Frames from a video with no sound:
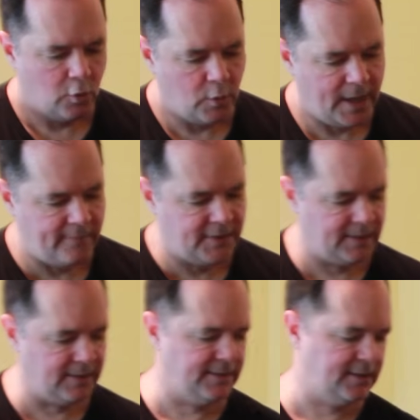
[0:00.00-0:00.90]
We have a
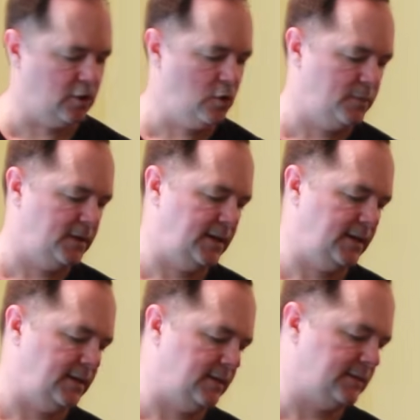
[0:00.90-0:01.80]
telescope that
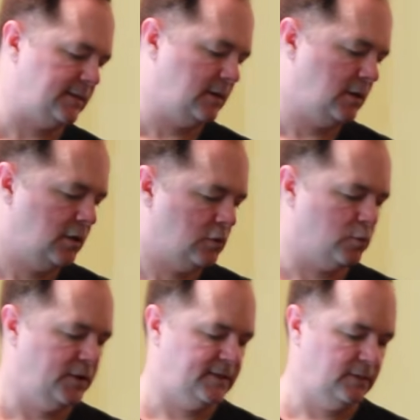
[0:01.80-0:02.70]
is
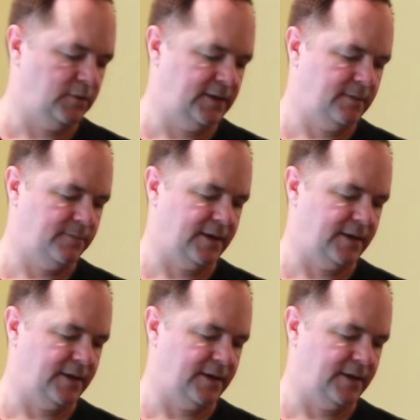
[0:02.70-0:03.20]
reasonably in